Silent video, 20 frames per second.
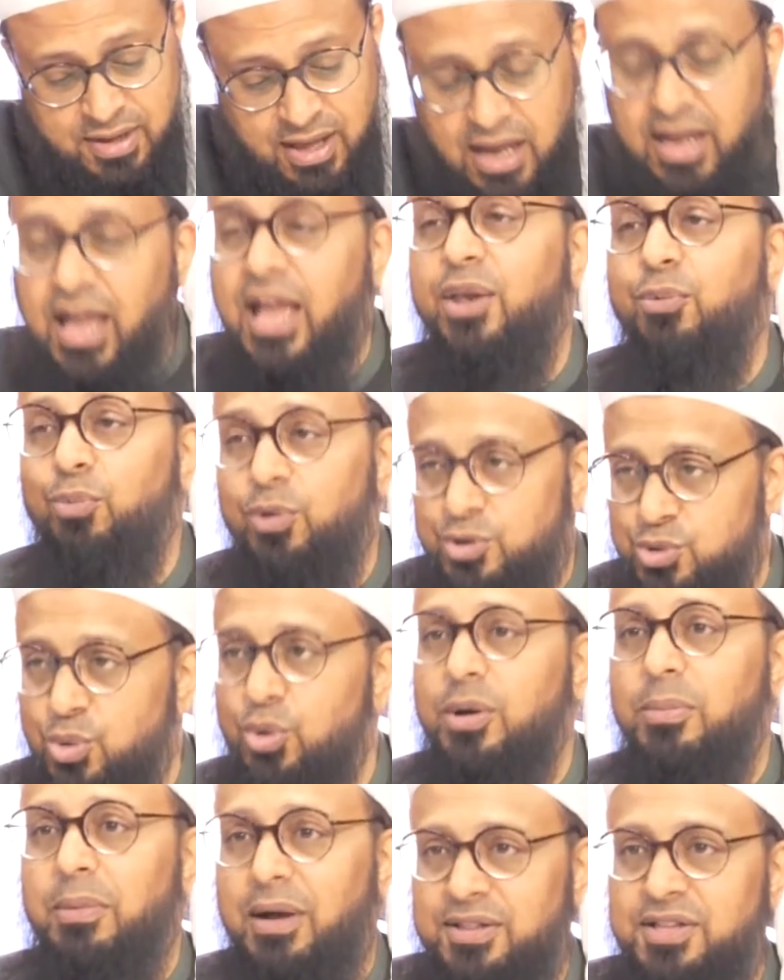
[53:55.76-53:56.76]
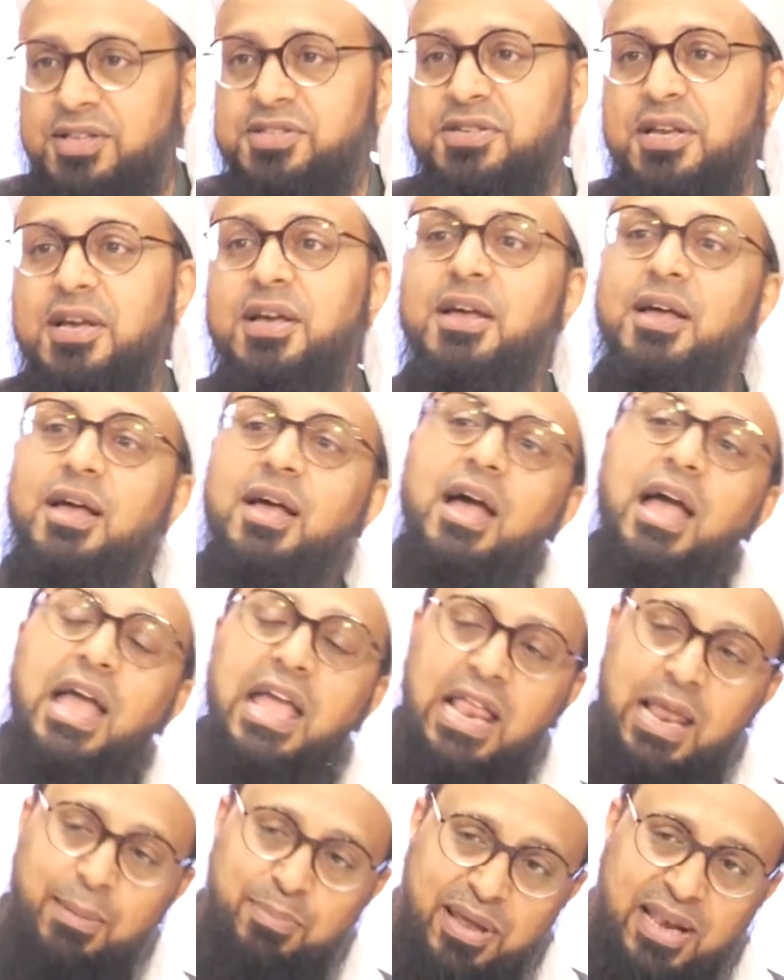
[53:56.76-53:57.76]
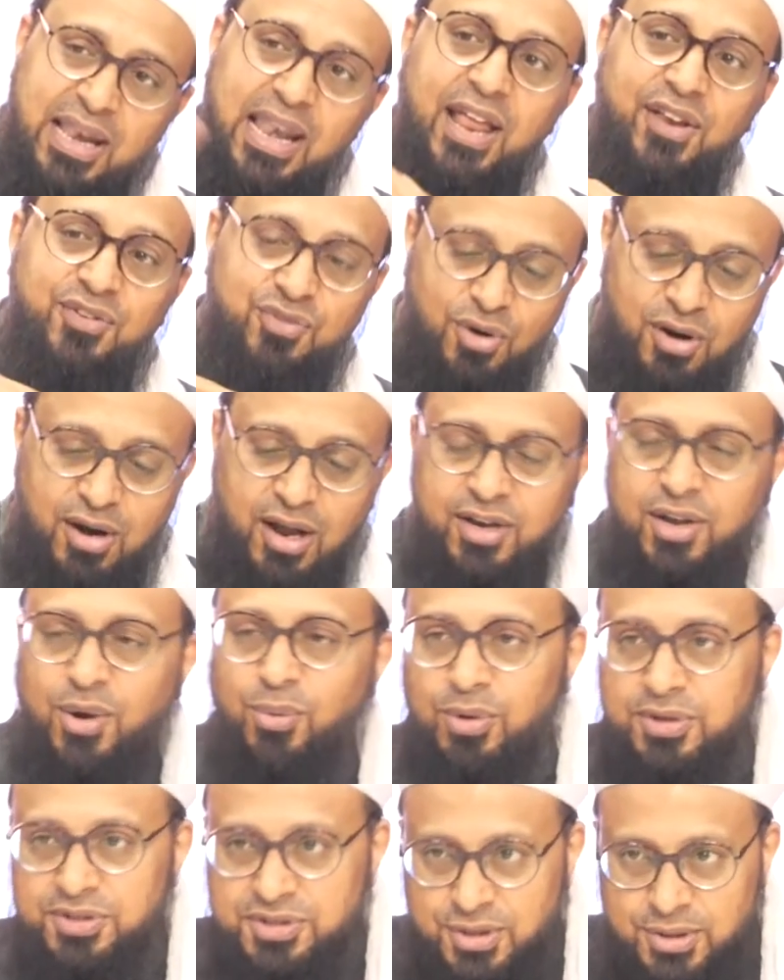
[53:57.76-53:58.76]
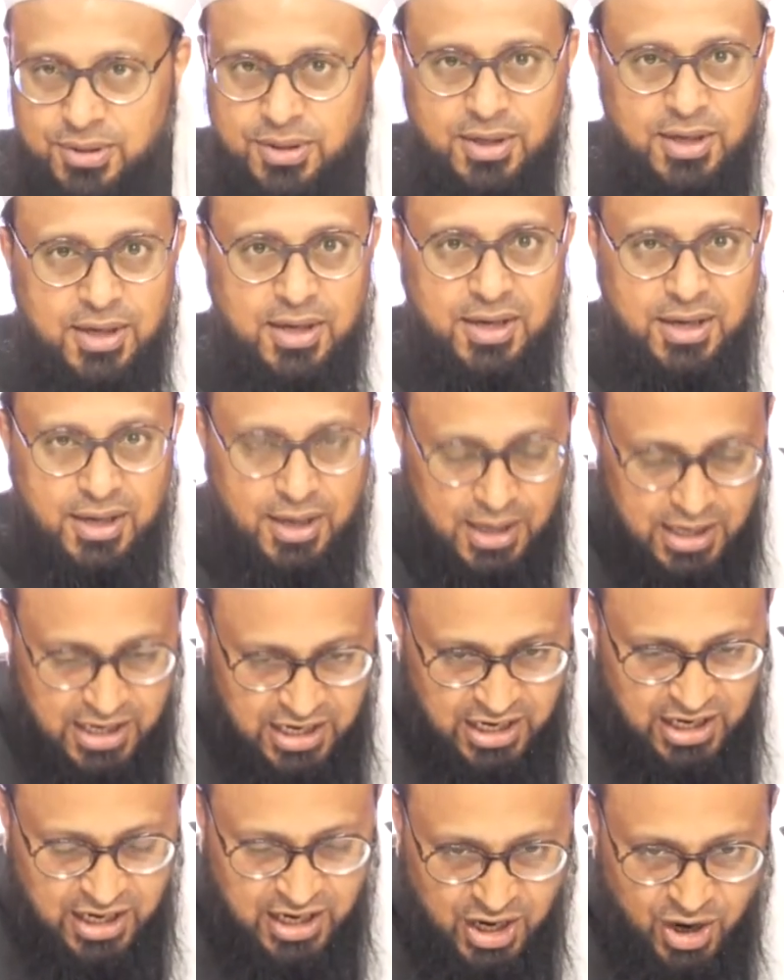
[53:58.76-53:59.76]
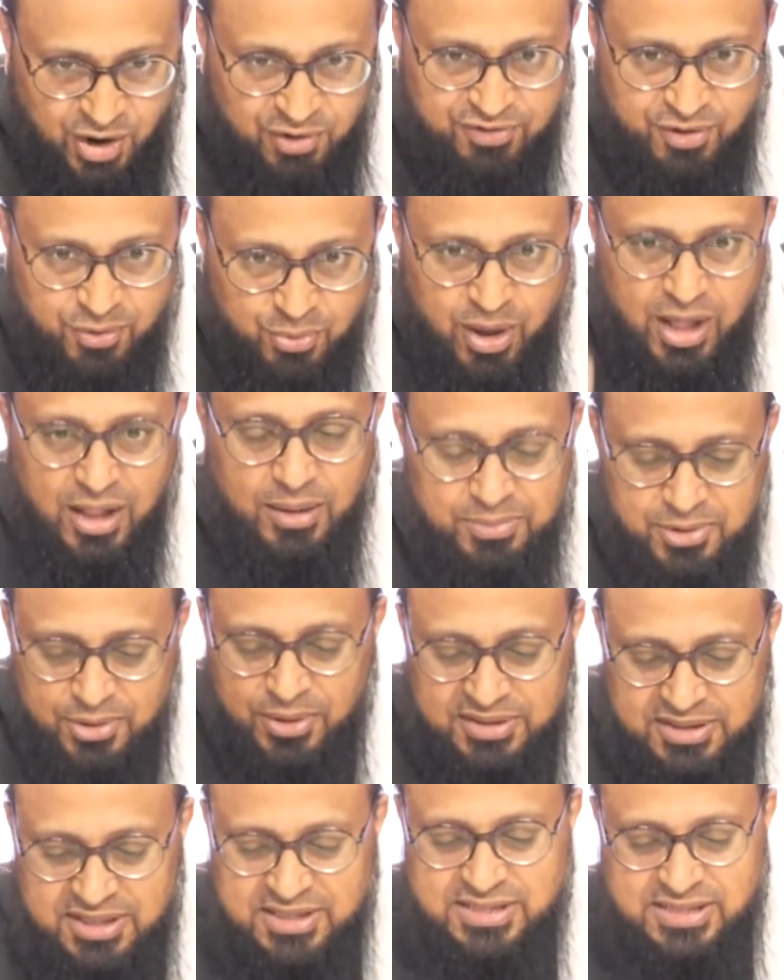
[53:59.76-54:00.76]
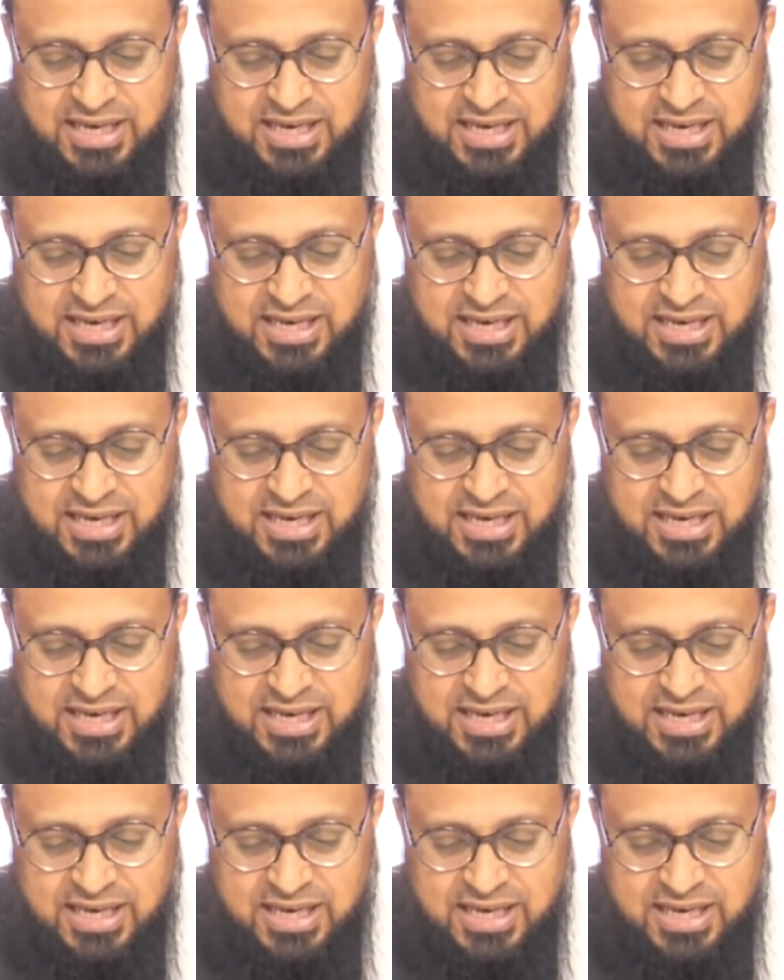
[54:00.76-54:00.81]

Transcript: Again, we'll talk about this a bit later on. I don't want to overwhelm you at this